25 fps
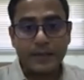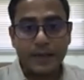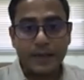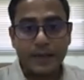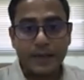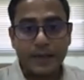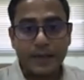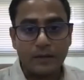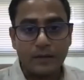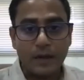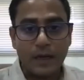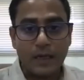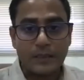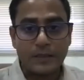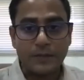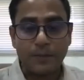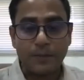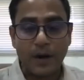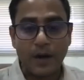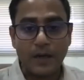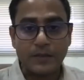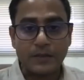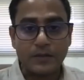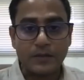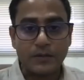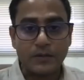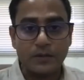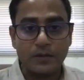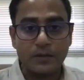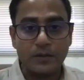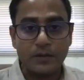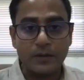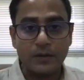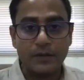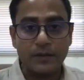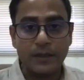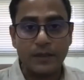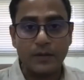get the last part. So
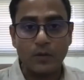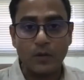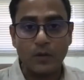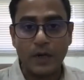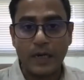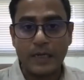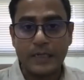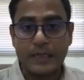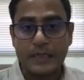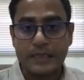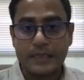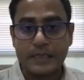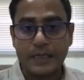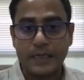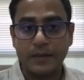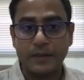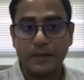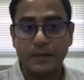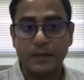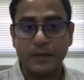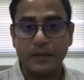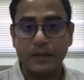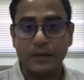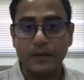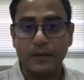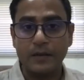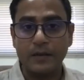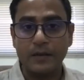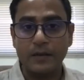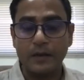they don't understand the